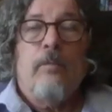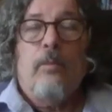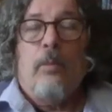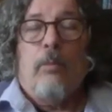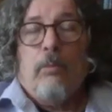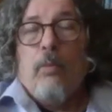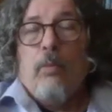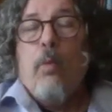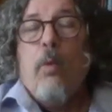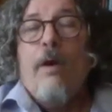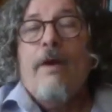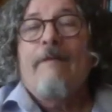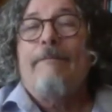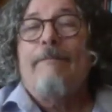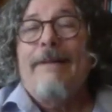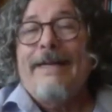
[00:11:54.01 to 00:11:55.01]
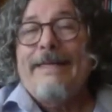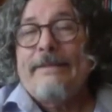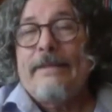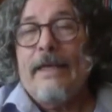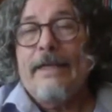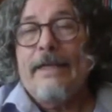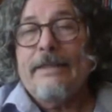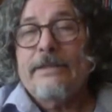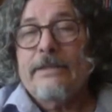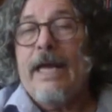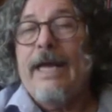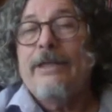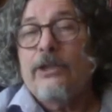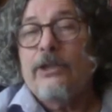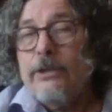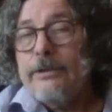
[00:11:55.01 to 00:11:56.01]
one of my tasks, I
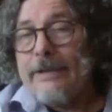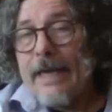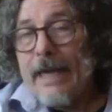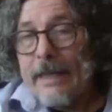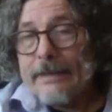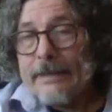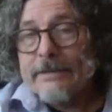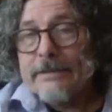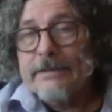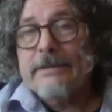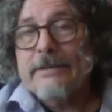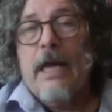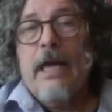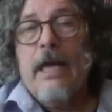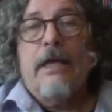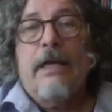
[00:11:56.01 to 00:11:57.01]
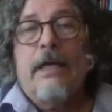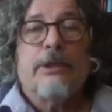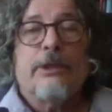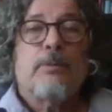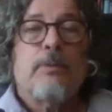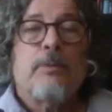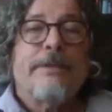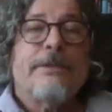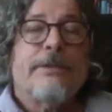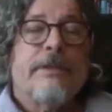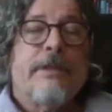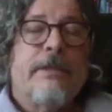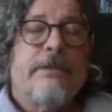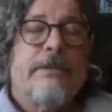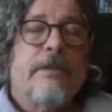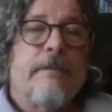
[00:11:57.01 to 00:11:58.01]
had two tasks as
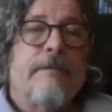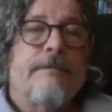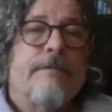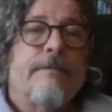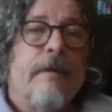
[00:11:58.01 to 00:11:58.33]
president of